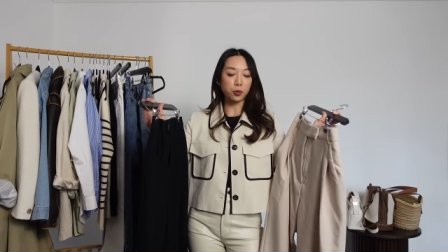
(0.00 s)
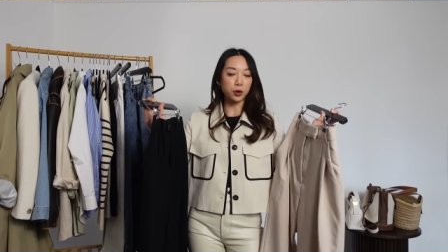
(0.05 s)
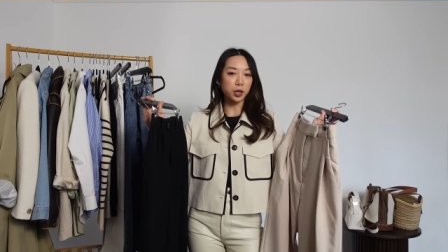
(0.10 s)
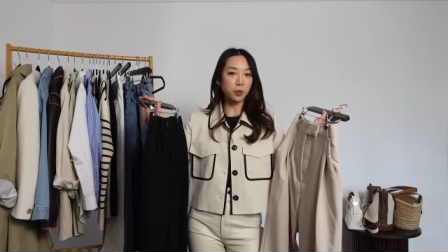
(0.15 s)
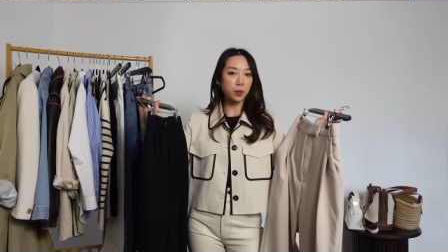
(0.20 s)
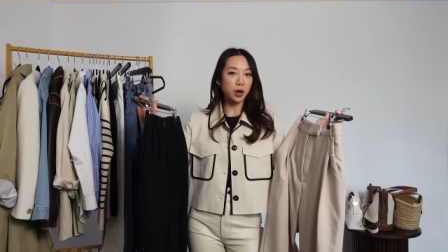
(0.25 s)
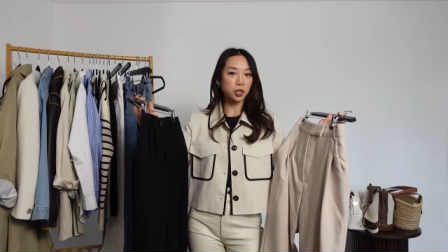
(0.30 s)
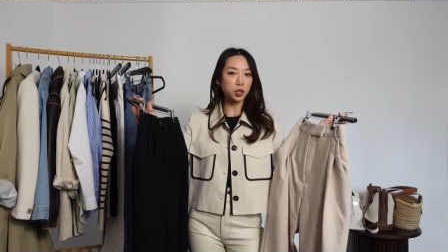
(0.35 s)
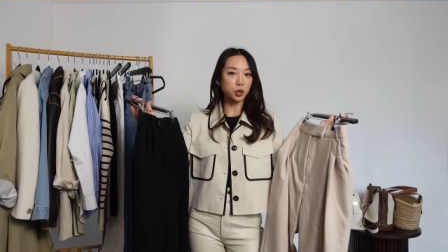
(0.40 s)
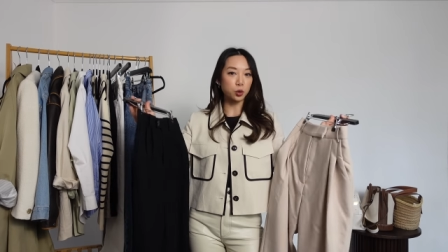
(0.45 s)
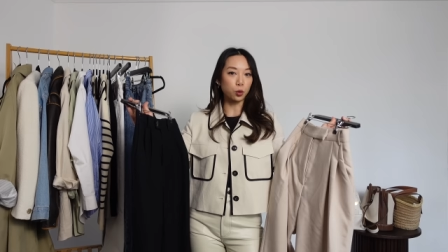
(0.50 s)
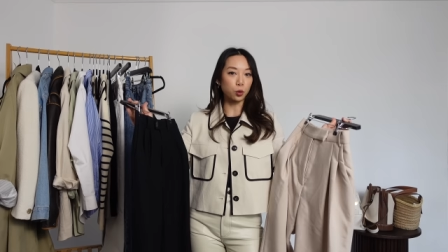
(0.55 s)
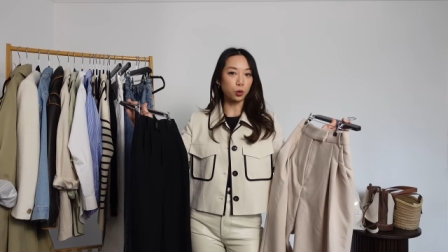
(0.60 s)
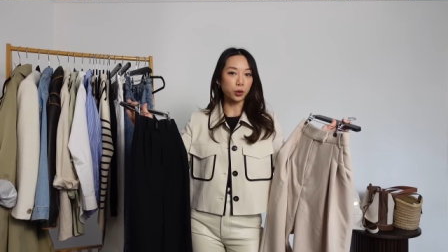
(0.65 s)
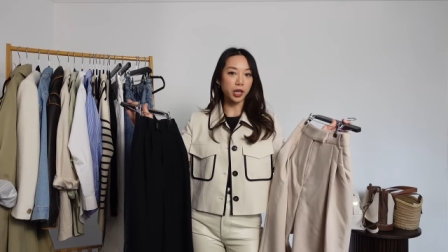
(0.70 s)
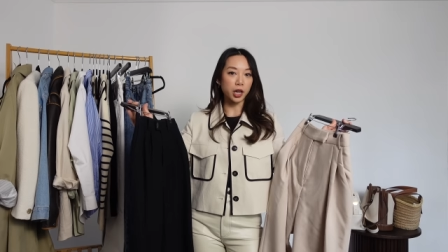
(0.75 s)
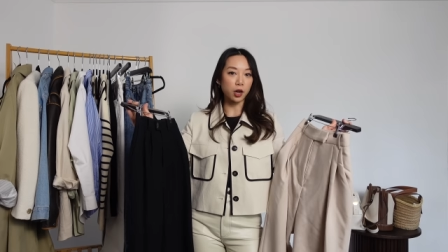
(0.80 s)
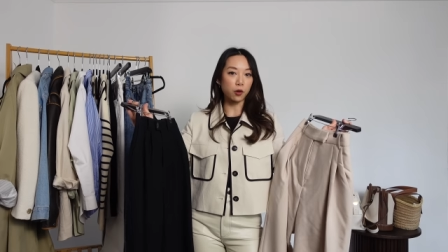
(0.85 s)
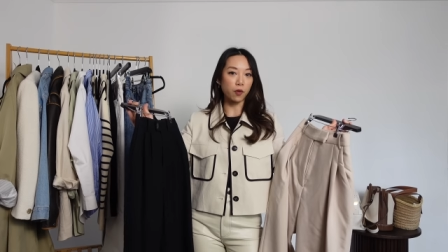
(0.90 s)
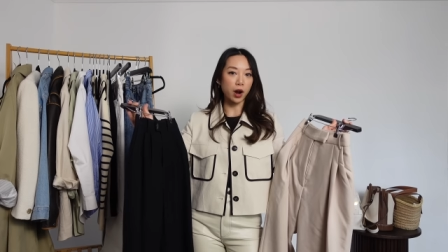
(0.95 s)
pretty much all
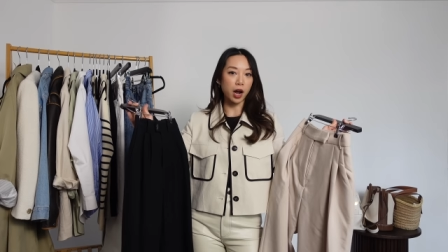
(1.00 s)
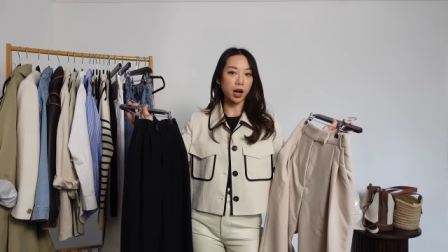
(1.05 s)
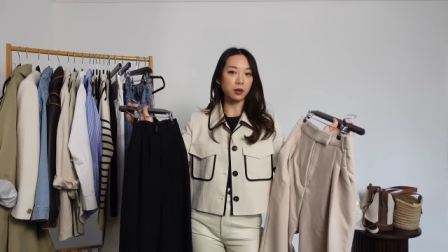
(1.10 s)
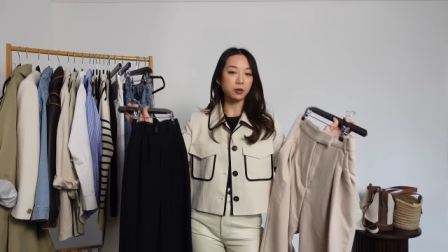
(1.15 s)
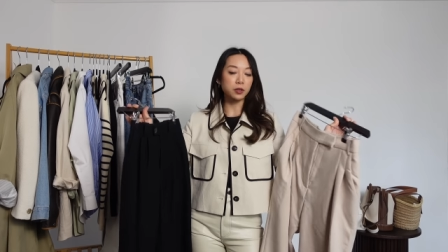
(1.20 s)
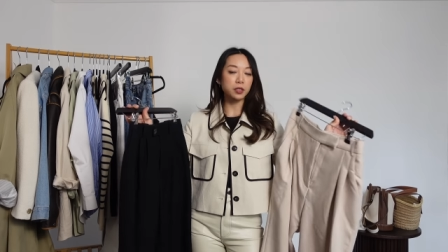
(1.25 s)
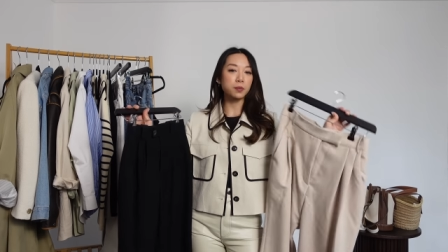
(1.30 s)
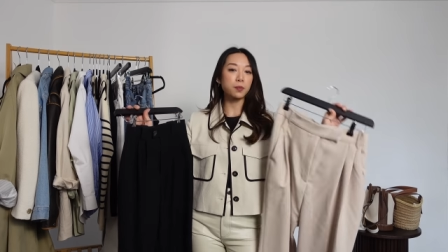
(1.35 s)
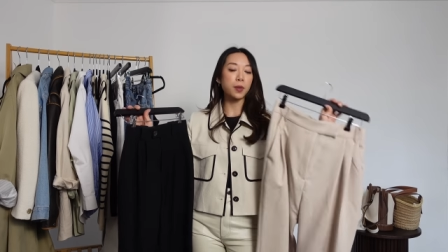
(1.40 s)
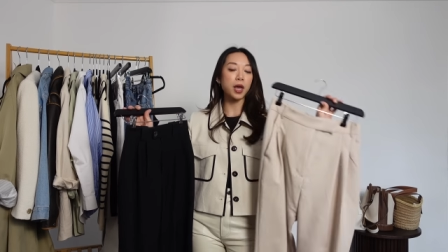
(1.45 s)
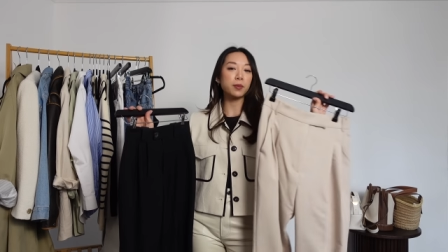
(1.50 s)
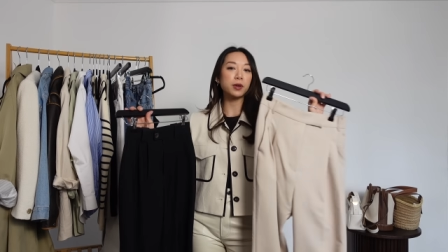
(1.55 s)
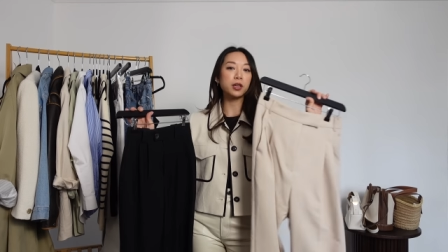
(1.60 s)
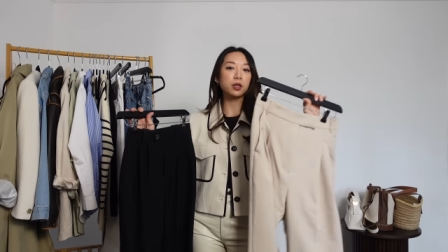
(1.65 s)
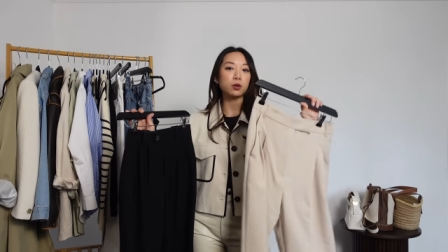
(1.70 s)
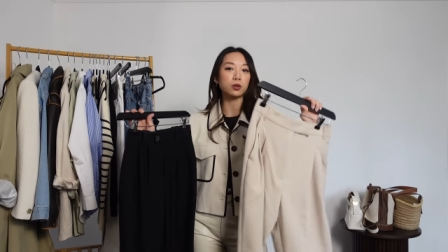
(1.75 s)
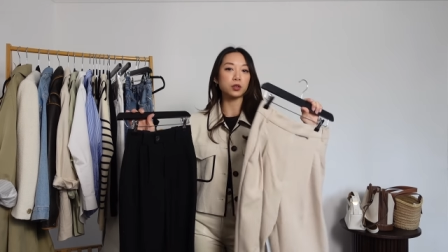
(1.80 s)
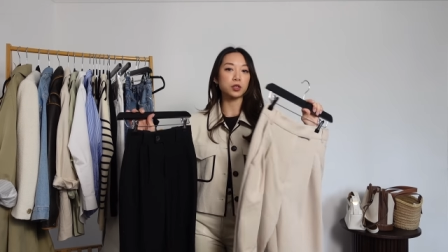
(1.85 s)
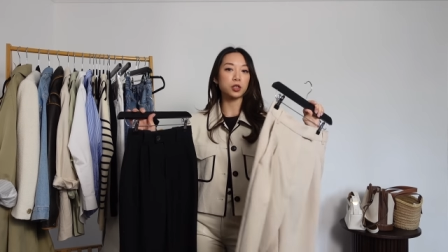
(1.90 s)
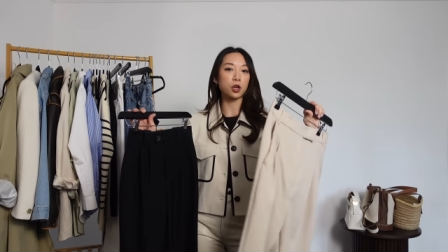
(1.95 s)
year round. Maybe
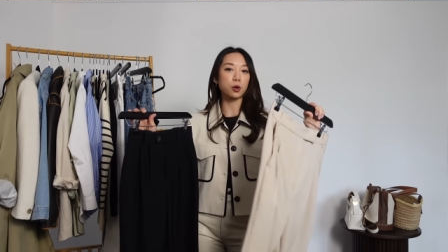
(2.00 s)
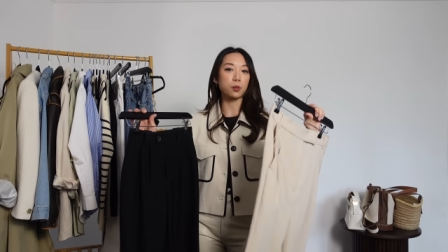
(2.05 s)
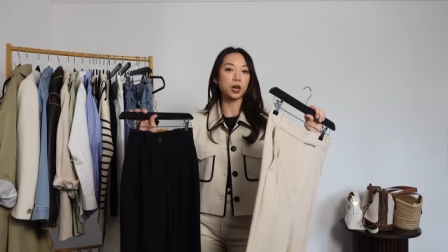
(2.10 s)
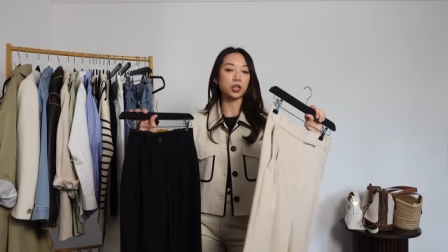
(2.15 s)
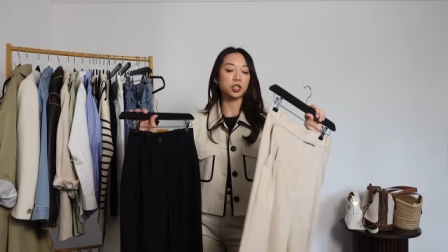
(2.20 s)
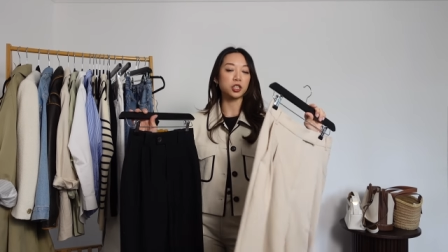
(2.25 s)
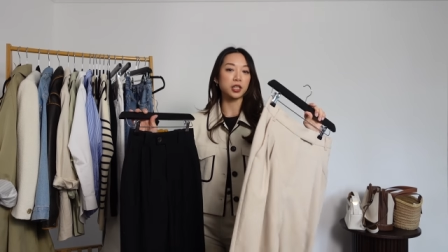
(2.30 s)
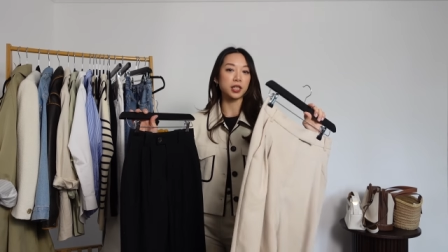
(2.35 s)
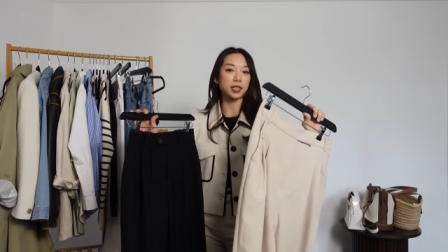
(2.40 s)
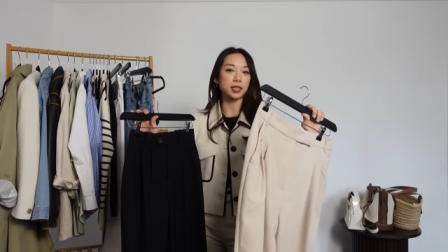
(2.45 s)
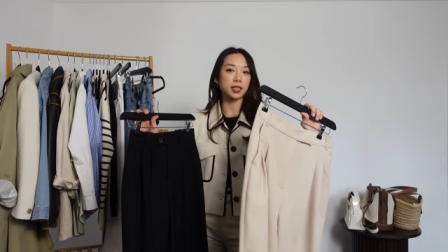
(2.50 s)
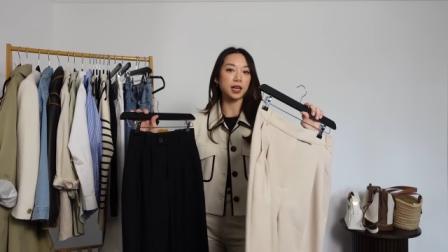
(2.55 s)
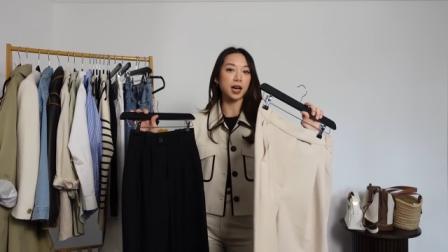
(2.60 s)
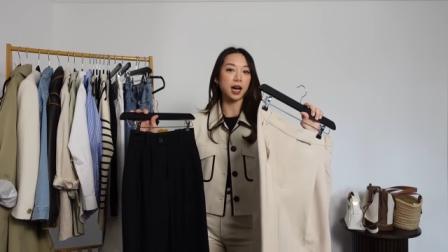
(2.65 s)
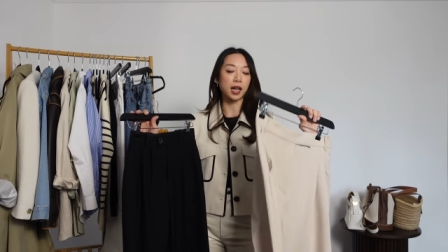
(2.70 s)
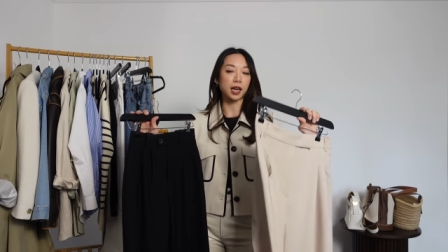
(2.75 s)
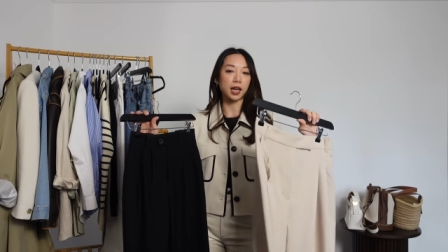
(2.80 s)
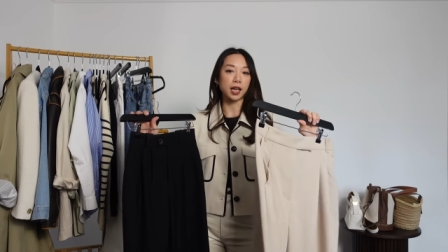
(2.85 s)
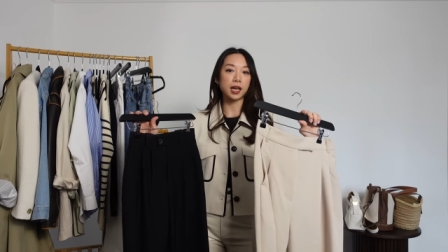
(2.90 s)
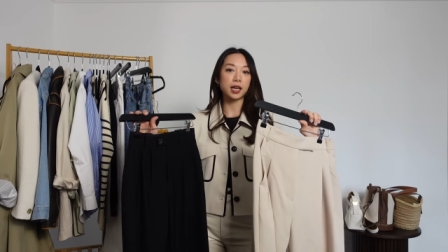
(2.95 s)
not so much this
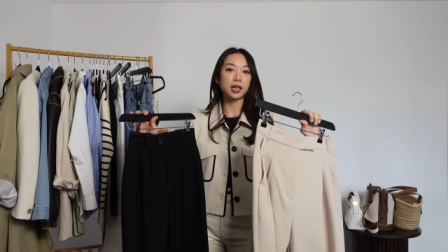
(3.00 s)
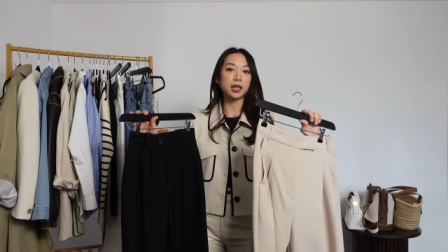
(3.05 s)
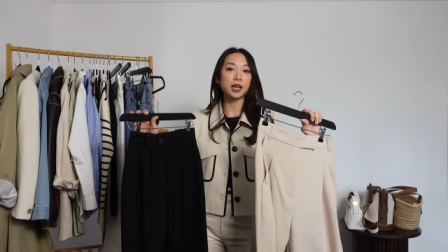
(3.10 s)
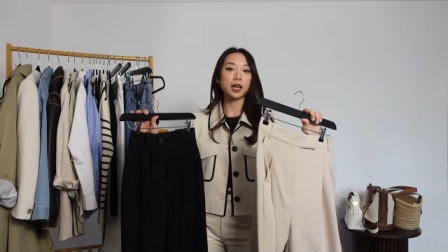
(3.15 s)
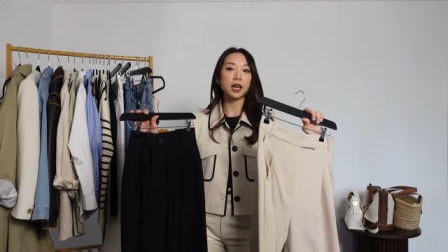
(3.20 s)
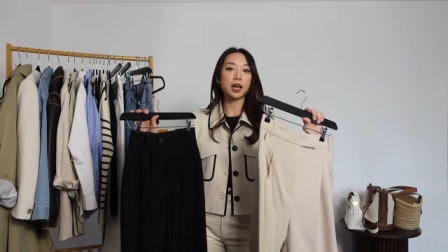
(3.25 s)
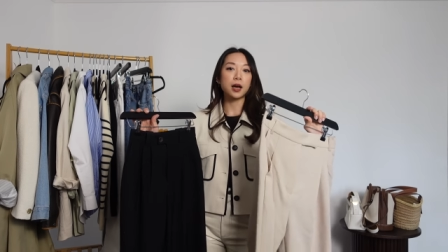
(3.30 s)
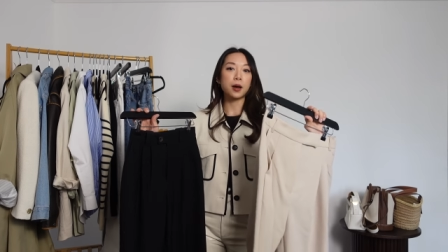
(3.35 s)
color,